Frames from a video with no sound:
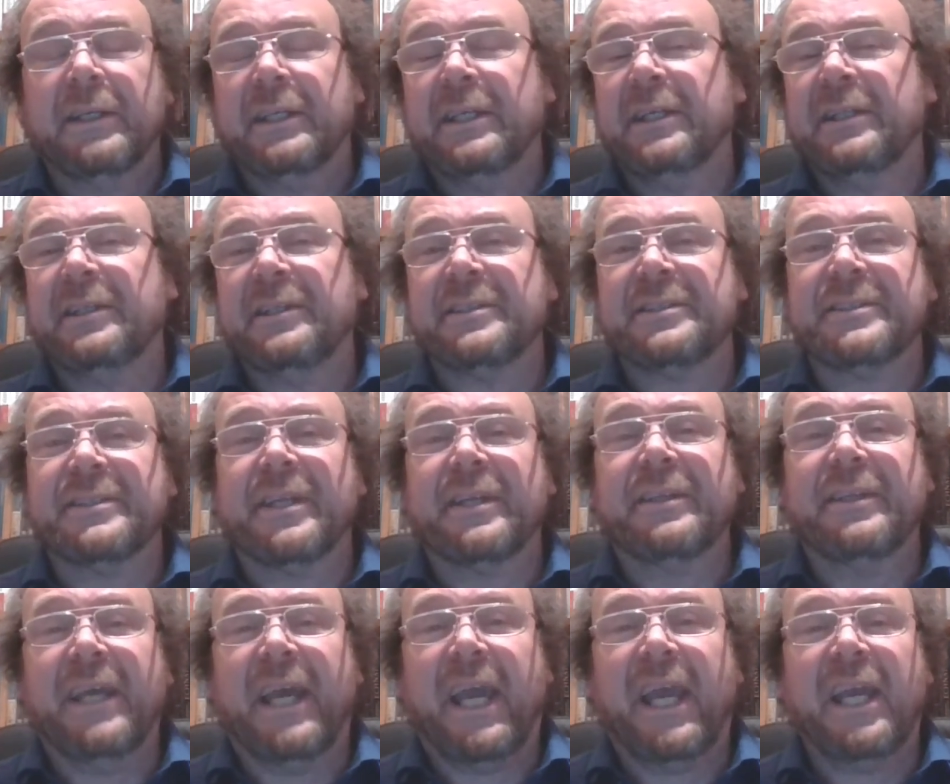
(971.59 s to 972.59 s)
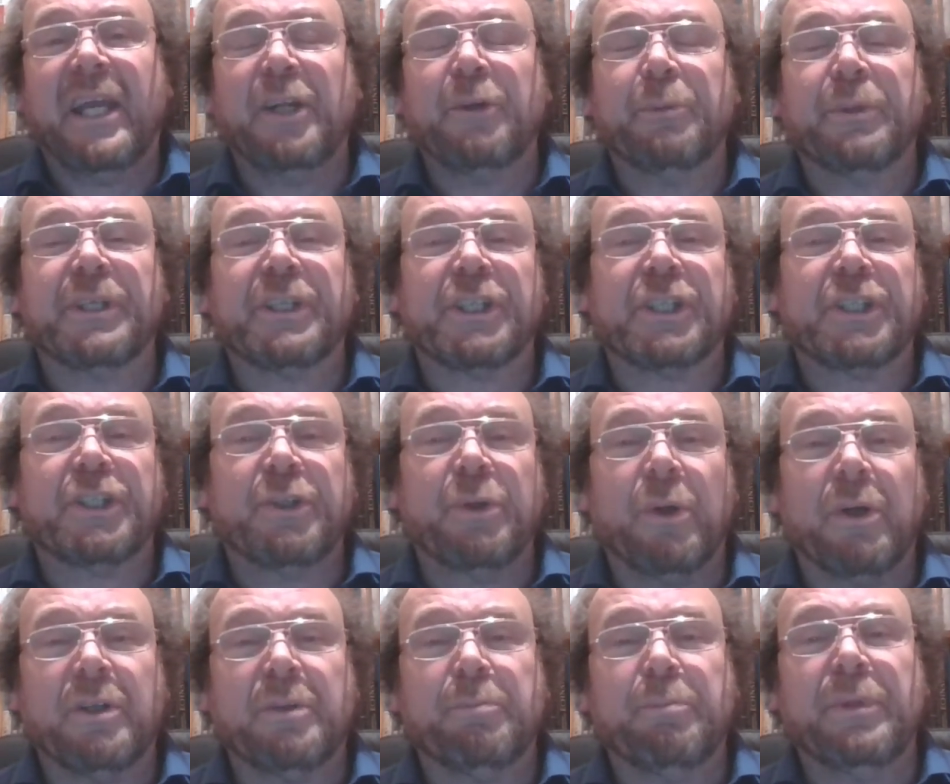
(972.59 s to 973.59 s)
It is the gain which
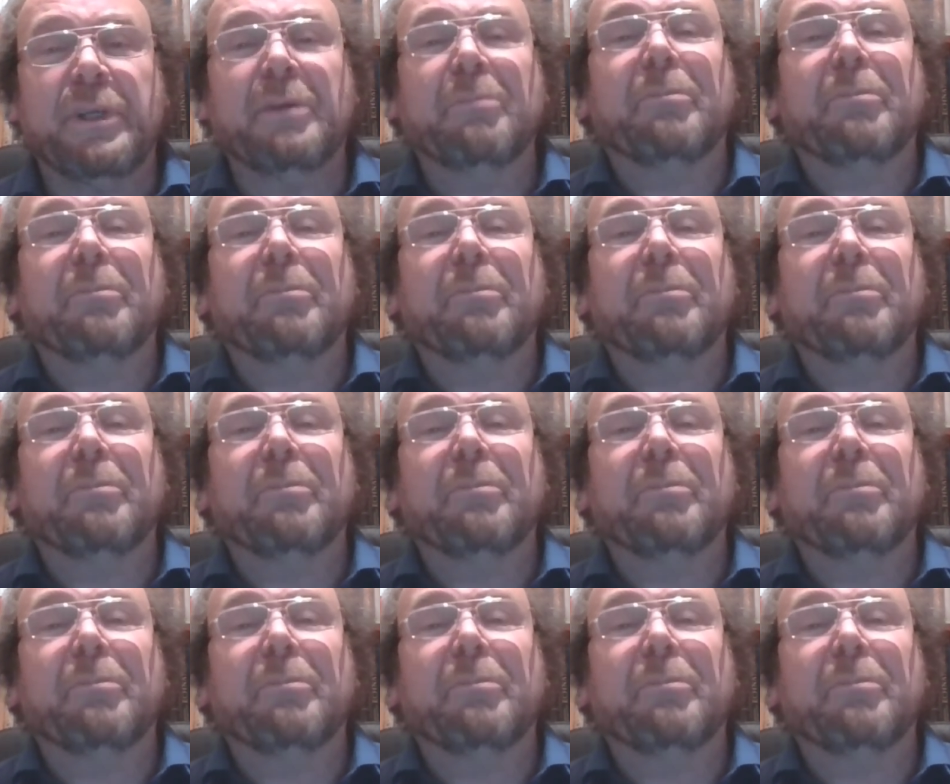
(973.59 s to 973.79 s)
could be